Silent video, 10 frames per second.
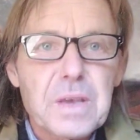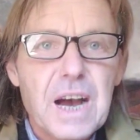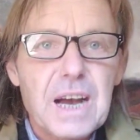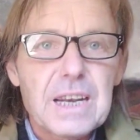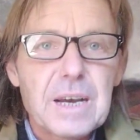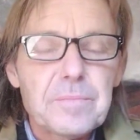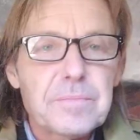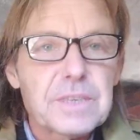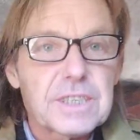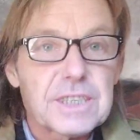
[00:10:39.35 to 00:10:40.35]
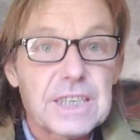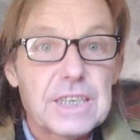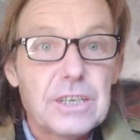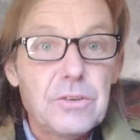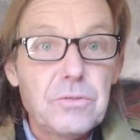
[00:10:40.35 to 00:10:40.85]
I'll see
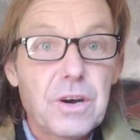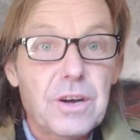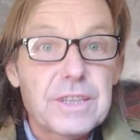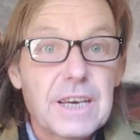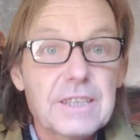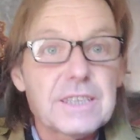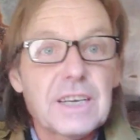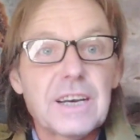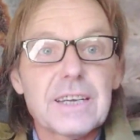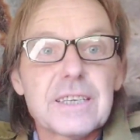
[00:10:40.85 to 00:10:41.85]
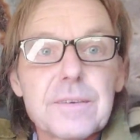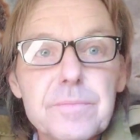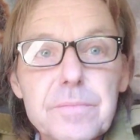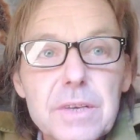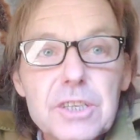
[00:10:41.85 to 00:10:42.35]
you on the other side.
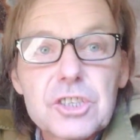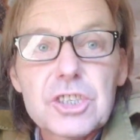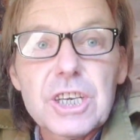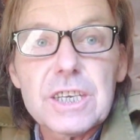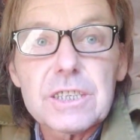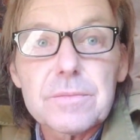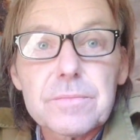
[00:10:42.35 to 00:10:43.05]
Cheers.